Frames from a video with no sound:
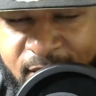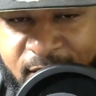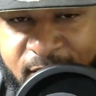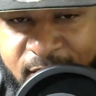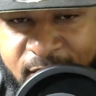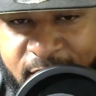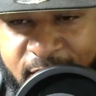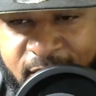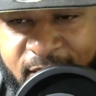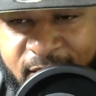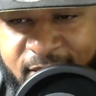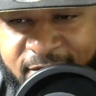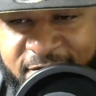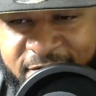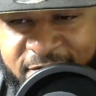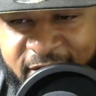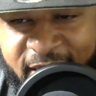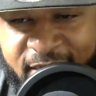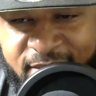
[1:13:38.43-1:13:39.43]
Yeah,
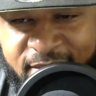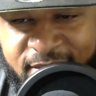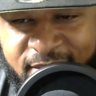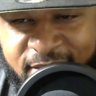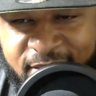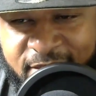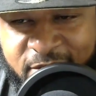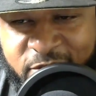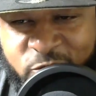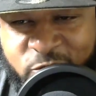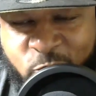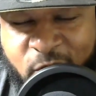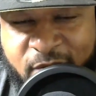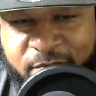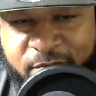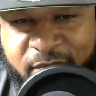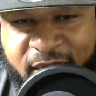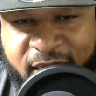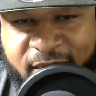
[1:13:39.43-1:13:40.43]
facts. You know,
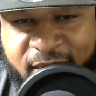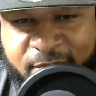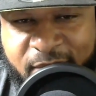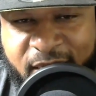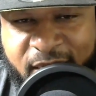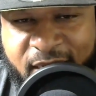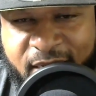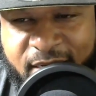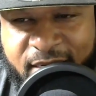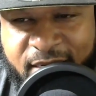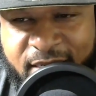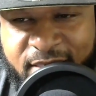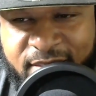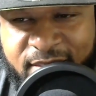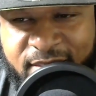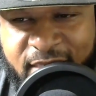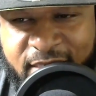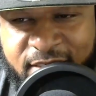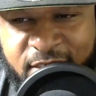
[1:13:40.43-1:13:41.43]
Swebman, man,
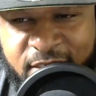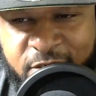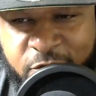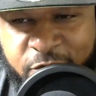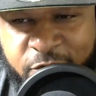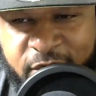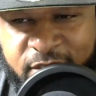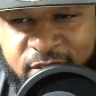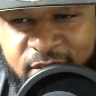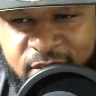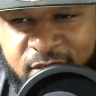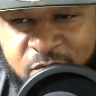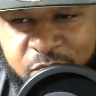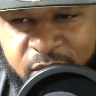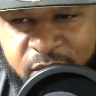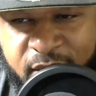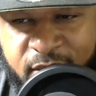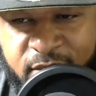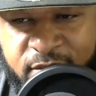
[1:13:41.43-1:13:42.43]
that's interesting
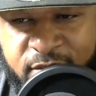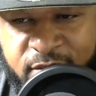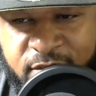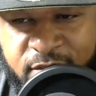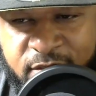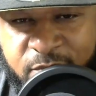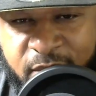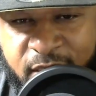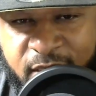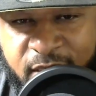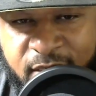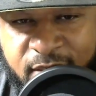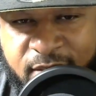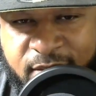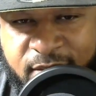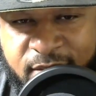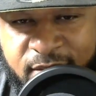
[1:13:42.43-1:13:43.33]
comparisons, man.